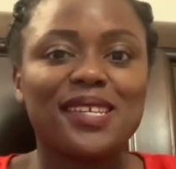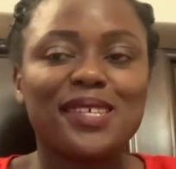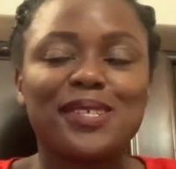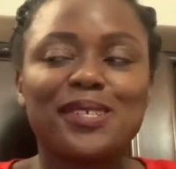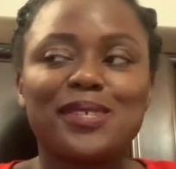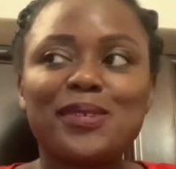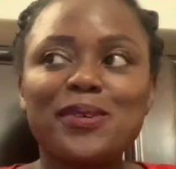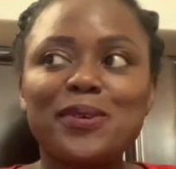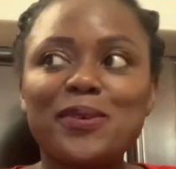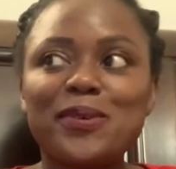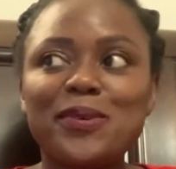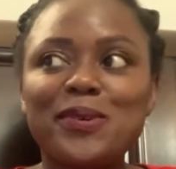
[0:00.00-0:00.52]

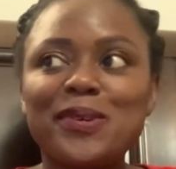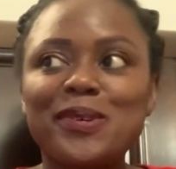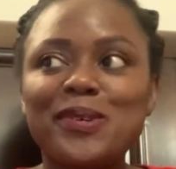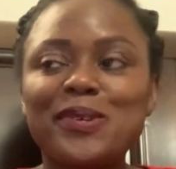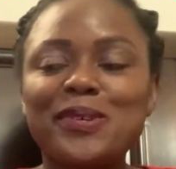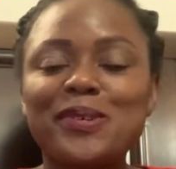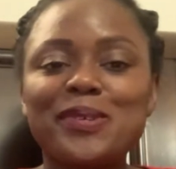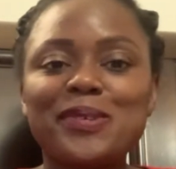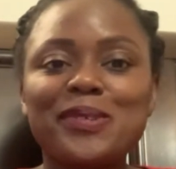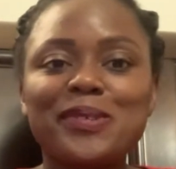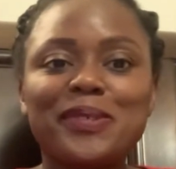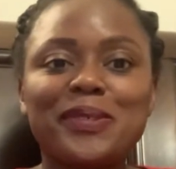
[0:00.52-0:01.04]
so
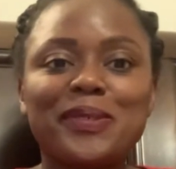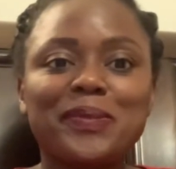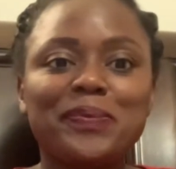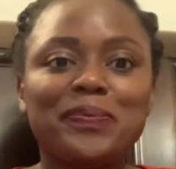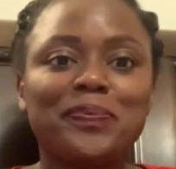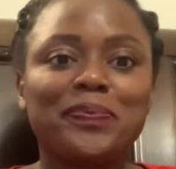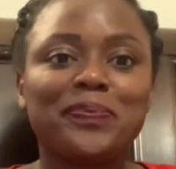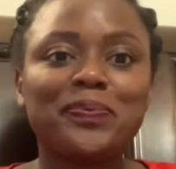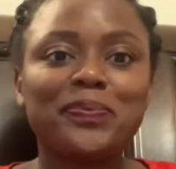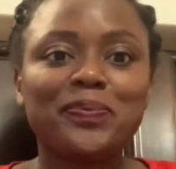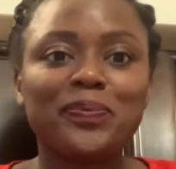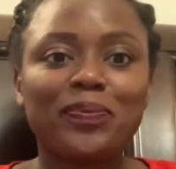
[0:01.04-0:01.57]

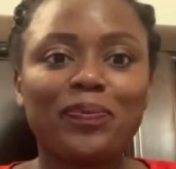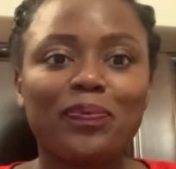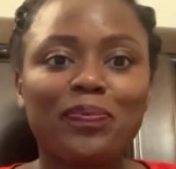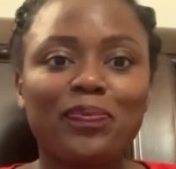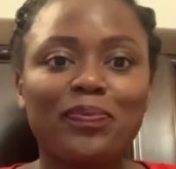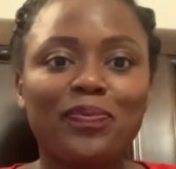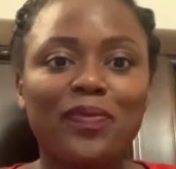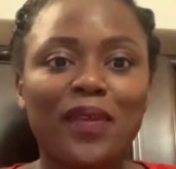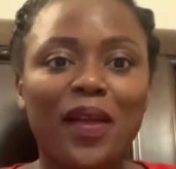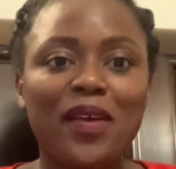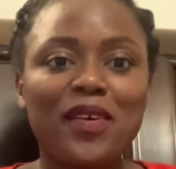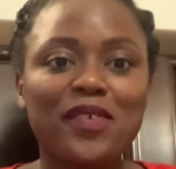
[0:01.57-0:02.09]

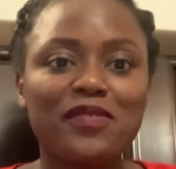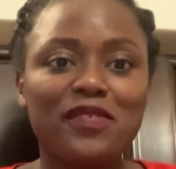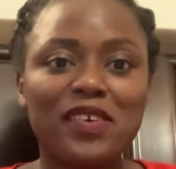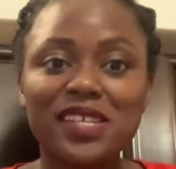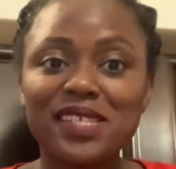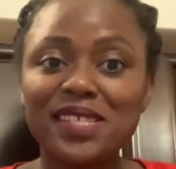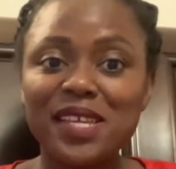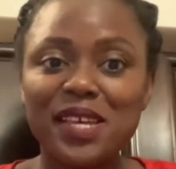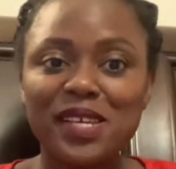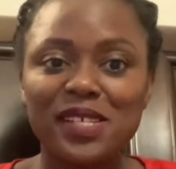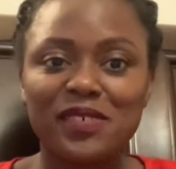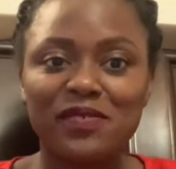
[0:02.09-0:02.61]
first
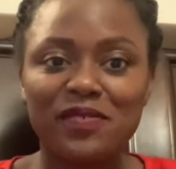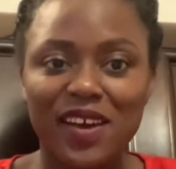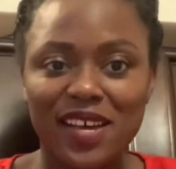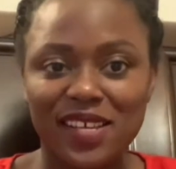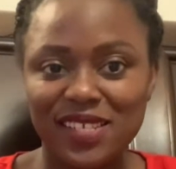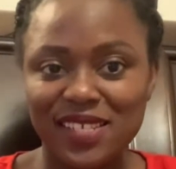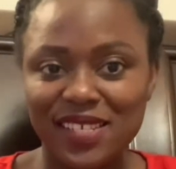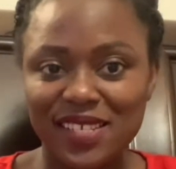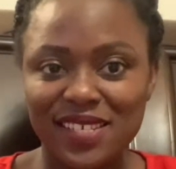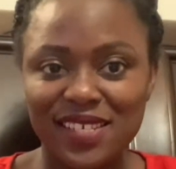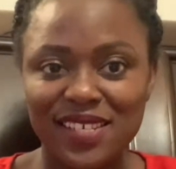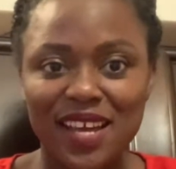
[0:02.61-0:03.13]
things
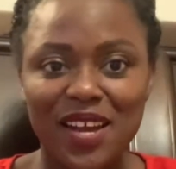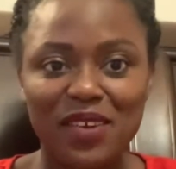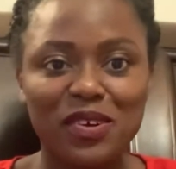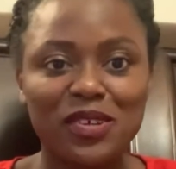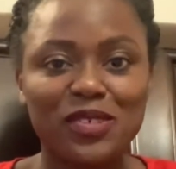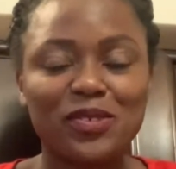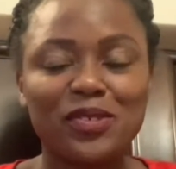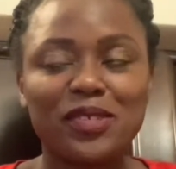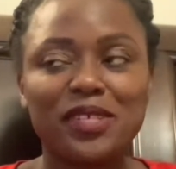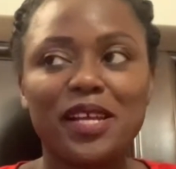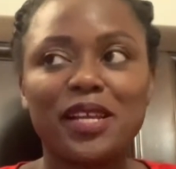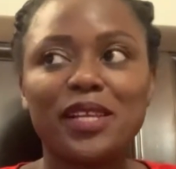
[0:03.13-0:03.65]
first, I want to
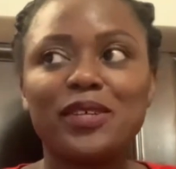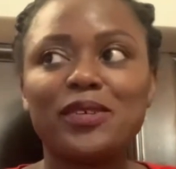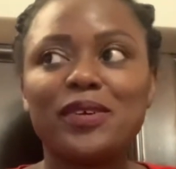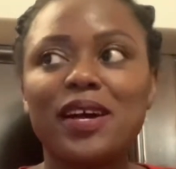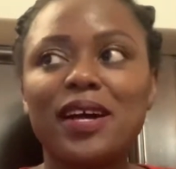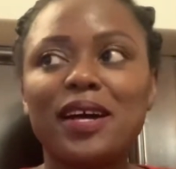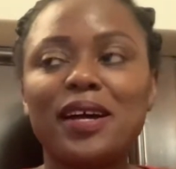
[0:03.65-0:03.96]
tell you,